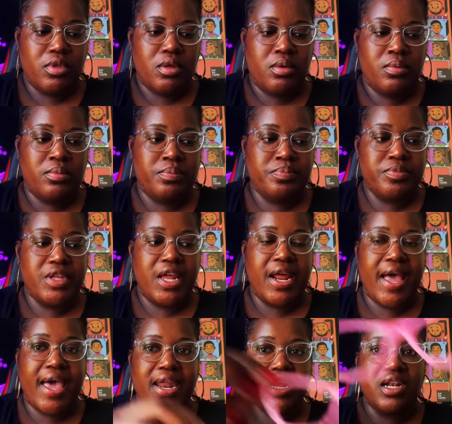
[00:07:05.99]
Then I
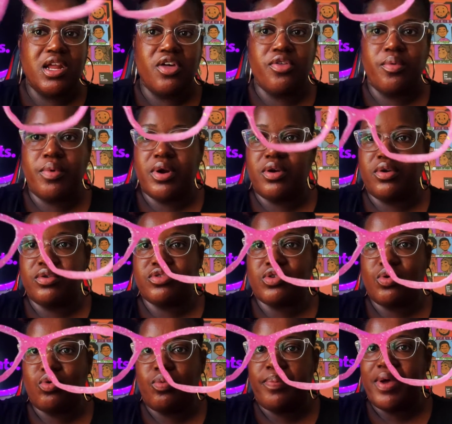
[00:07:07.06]
had another one of those
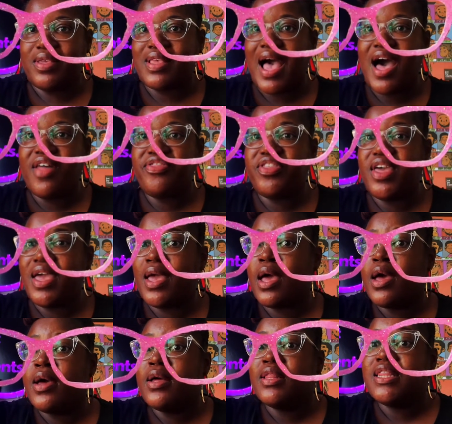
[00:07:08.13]
cool pinks. I think
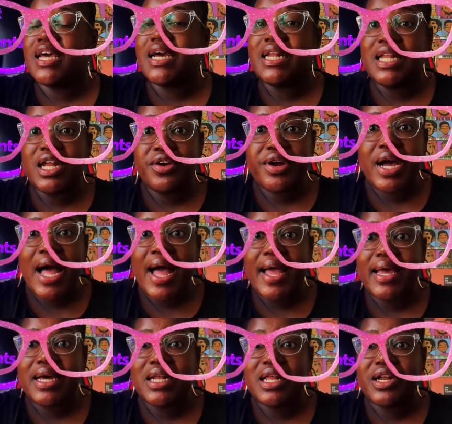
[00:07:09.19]
the Glitter Guy
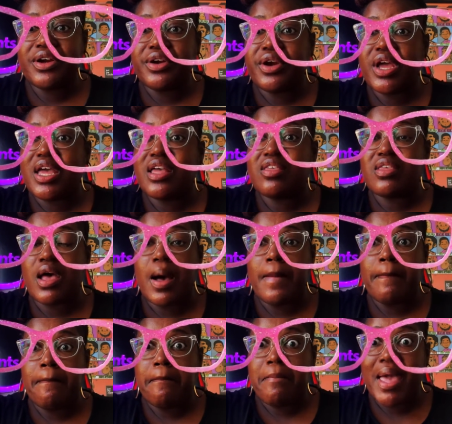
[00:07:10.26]
glitter is
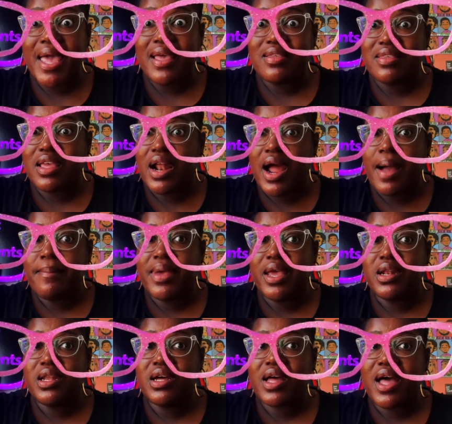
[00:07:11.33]
amazing. I
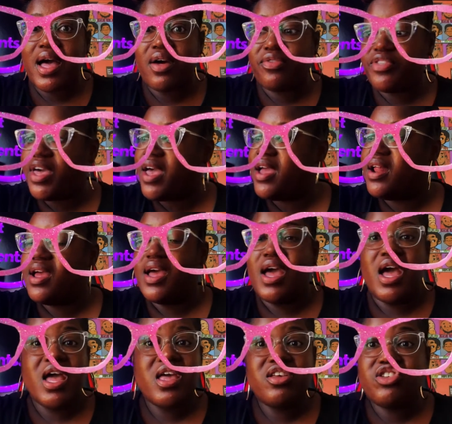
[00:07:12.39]
mean, look how that
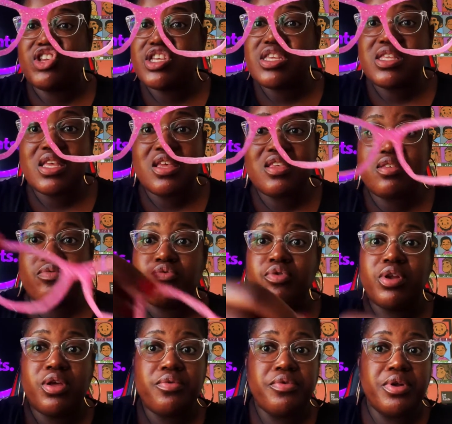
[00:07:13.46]
is, just is
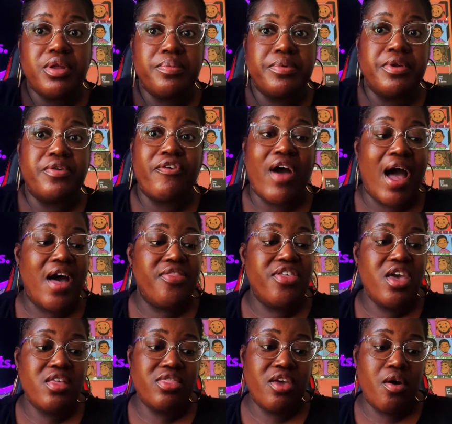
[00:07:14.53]
really, really beautiful. I
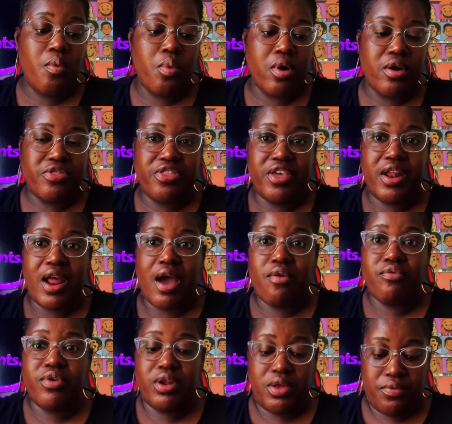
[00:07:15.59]
think they're worth it. I
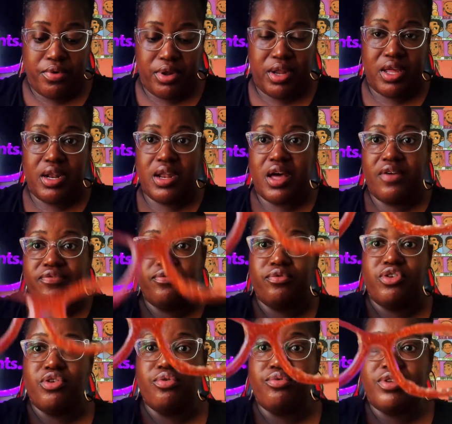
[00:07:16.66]
really, really love
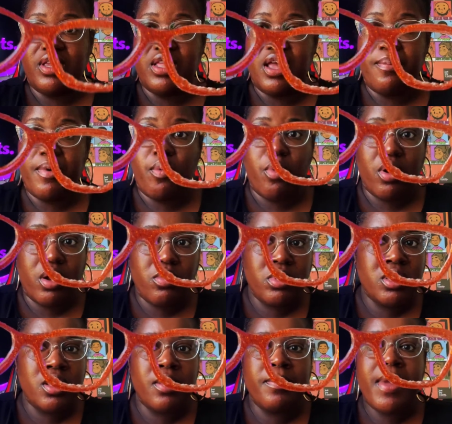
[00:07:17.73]
using them and working
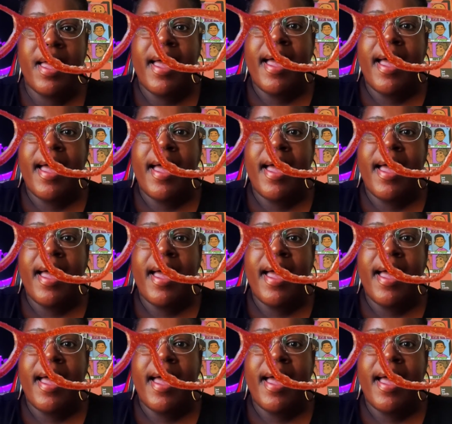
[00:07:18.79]
with them.